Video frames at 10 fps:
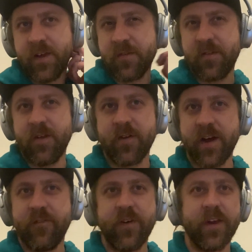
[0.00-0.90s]
that is still kind
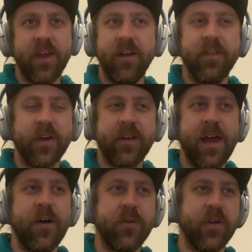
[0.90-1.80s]
of finicky, like
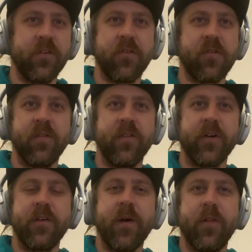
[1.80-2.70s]
now you can just
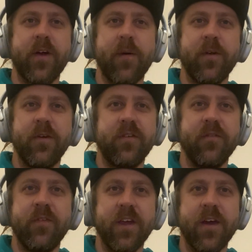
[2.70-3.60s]
look up a YouTube
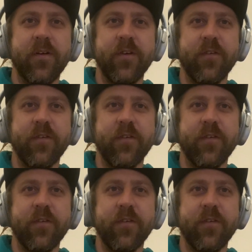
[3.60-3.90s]
video and you'll